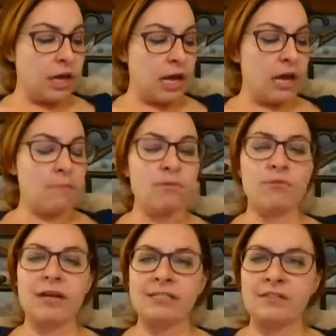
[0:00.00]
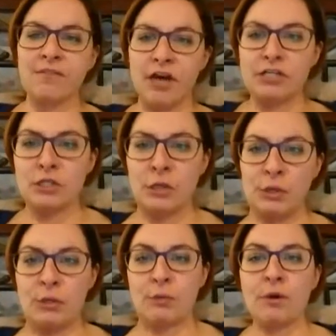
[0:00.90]
um, the rest of us
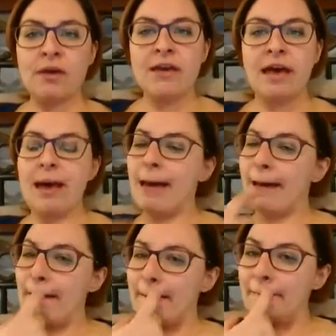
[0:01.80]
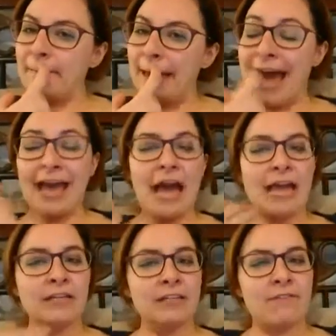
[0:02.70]
who um, I,
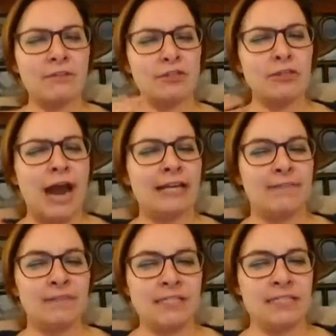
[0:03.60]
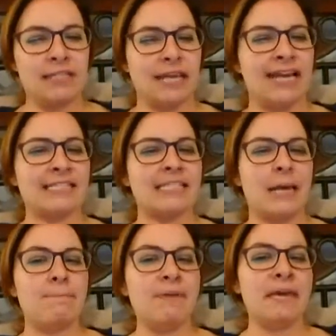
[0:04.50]
I never try to give this, like I
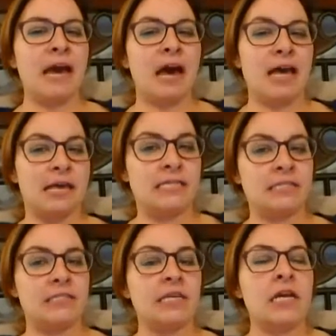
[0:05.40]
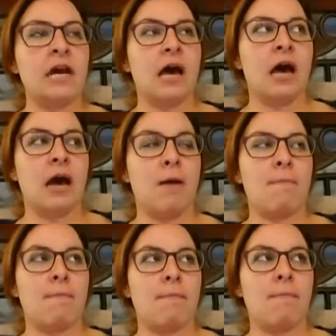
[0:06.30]
said, because
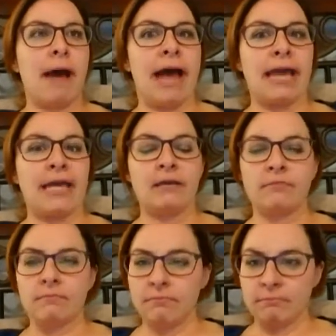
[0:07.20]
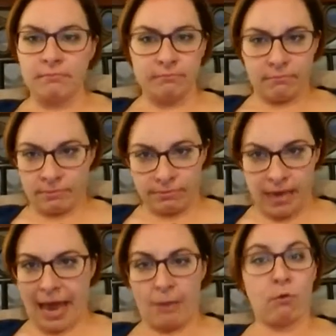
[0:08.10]
um, my
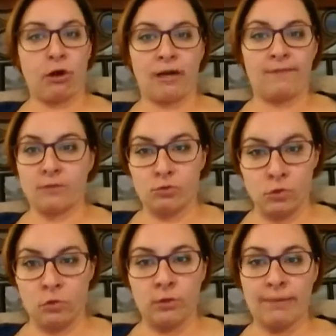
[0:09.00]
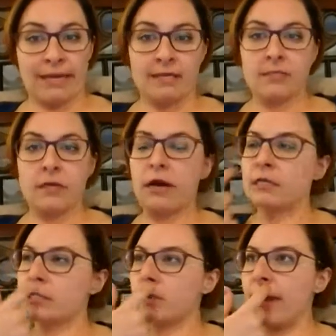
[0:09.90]
I work at the school where my kids
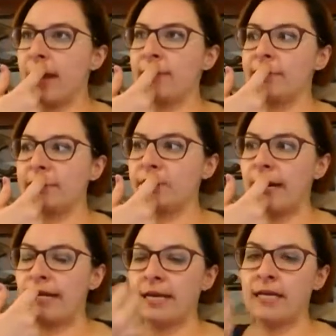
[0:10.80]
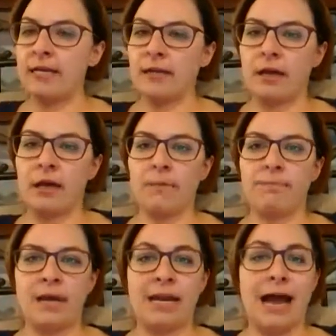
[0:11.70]
are, so I always try to get
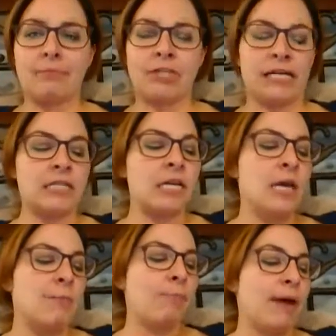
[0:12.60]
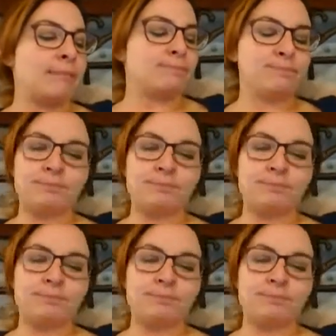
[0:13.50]
um, an object. But